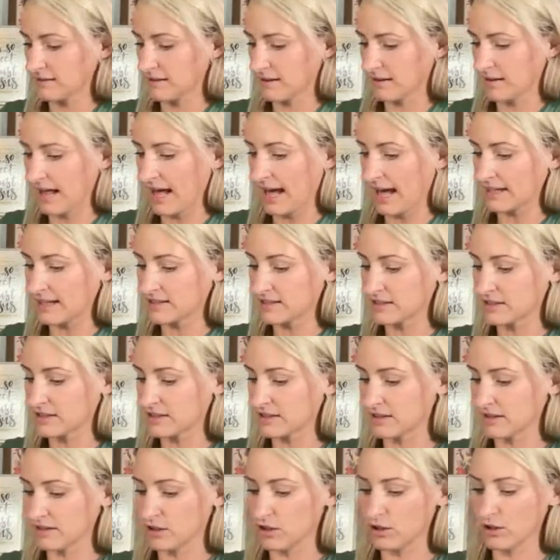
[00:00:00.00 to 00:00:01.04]
class,
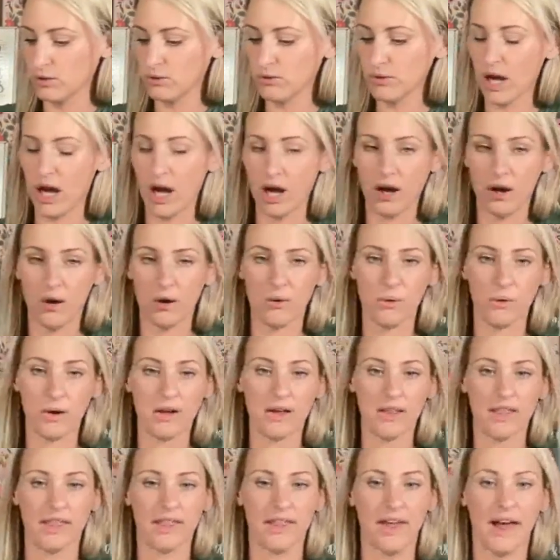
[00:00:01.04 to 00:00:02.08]
you know
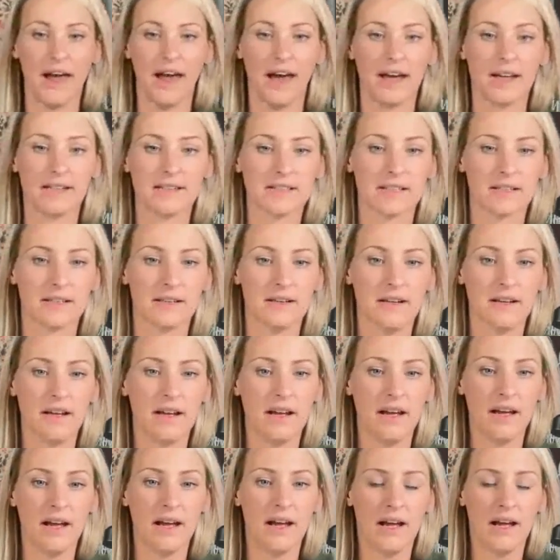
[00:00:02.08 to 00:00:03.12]
that
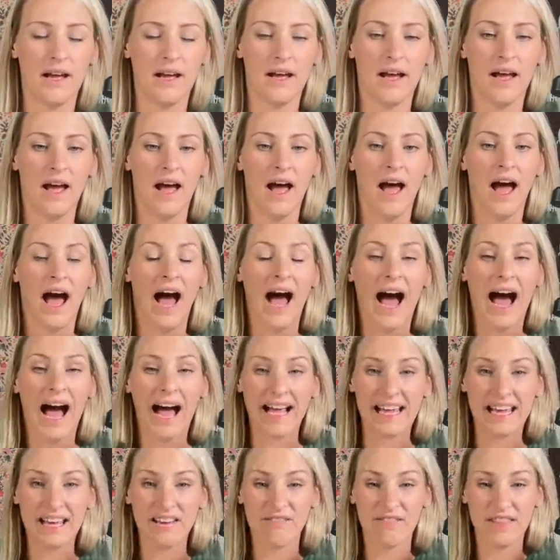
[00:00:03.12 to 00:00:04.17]
I
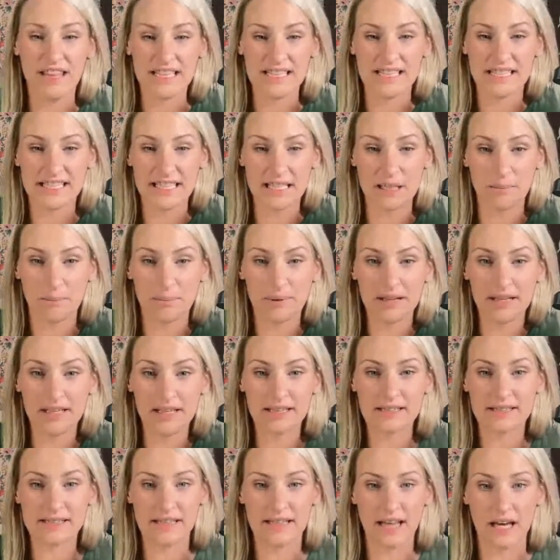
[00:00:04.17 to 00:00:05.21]
give these
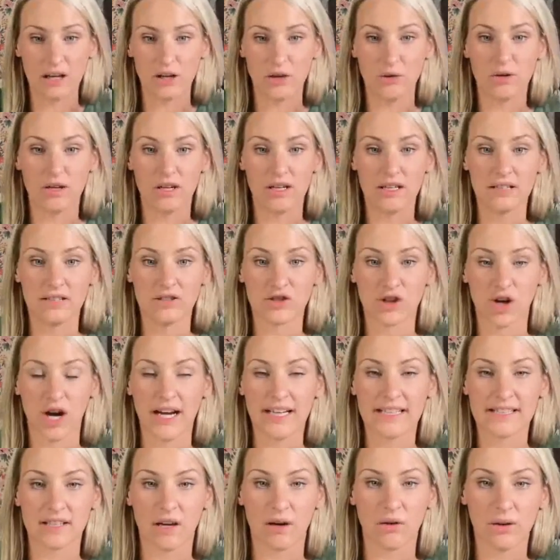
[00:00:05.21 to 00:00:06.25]
templates that you could
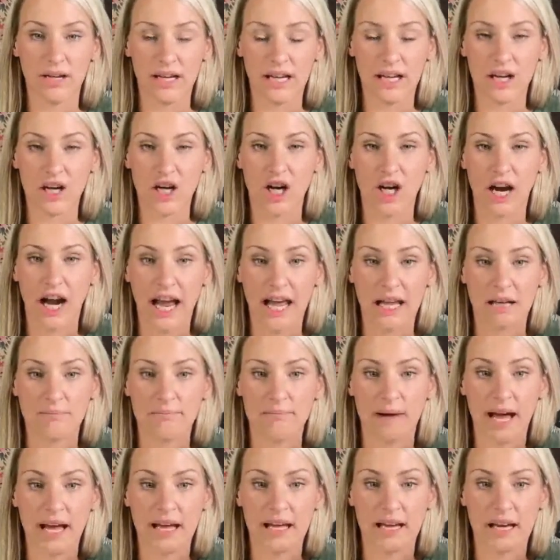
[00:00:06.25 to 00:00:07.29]
trace on here and
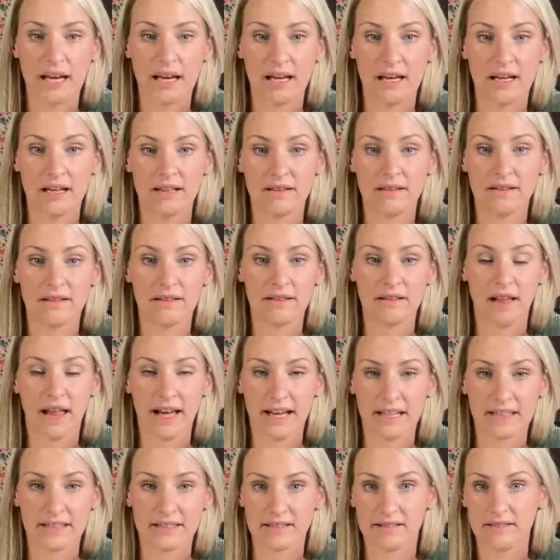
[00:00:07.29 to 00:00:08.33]
make it like
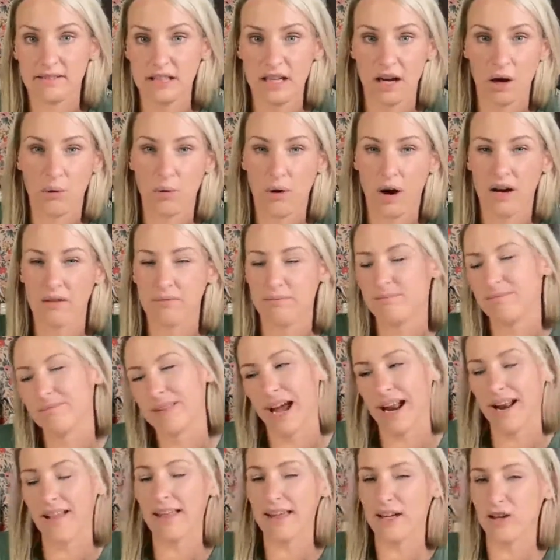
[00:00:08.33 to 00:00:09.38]
a kind
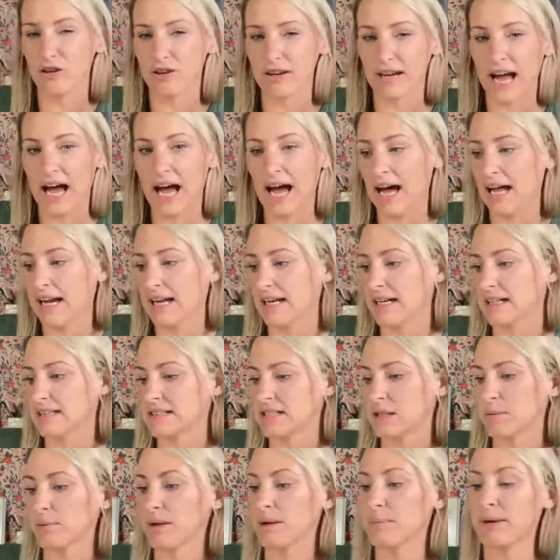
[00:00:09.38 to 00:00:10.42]
of like your guide in a
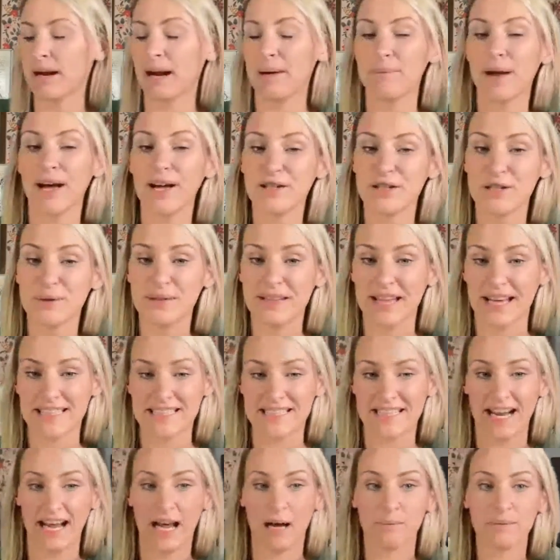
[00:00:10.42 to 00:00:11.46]
template, but I'm not doing that
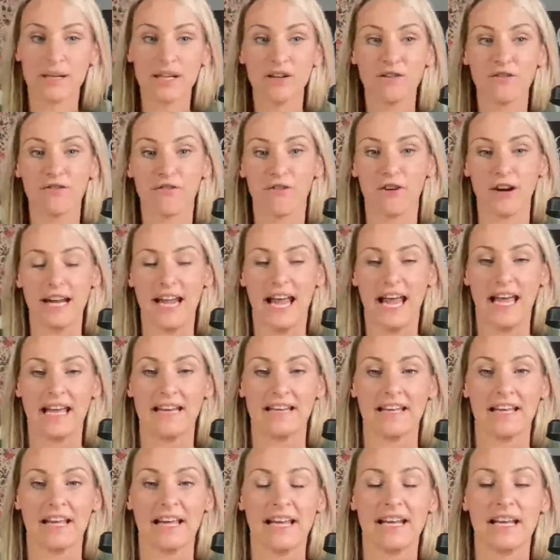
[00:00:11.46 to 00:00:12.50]
today. I'm going to freehand
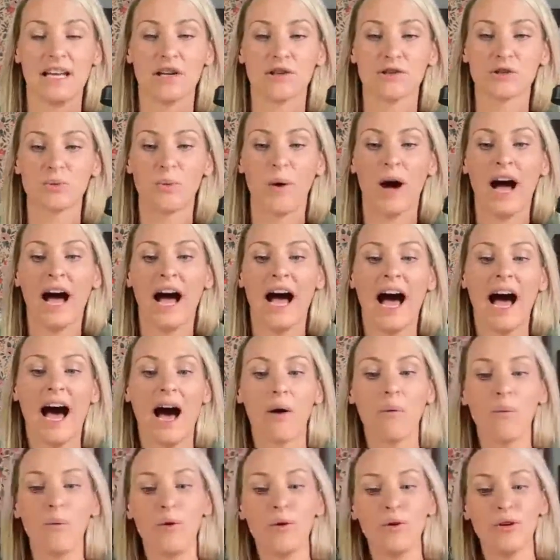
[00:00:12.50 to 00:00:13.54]
it. And here's why. I
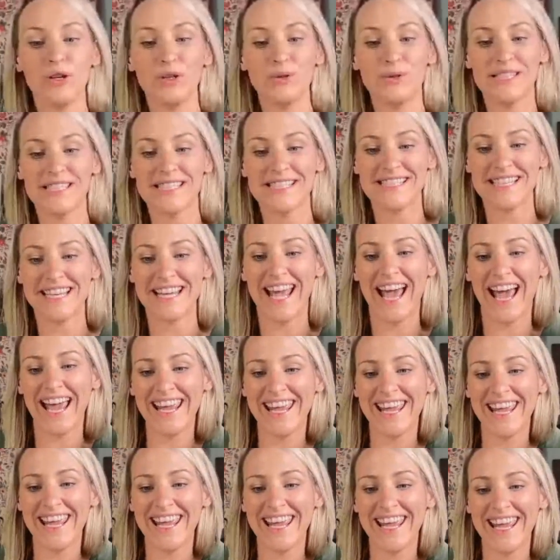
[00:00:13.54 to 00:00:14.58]
want you to see, hey,
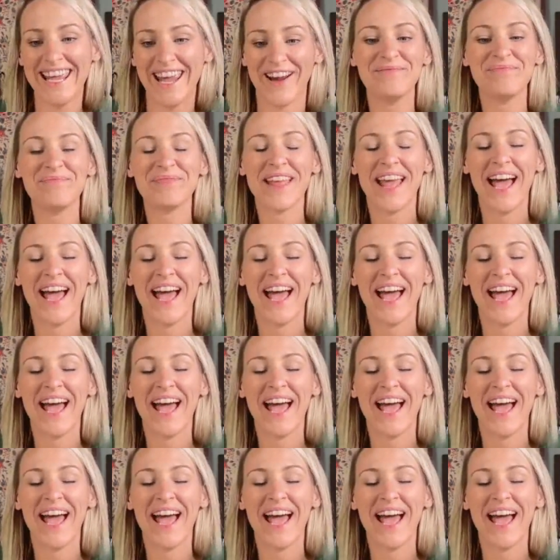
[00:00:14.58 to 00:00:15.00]
Karen,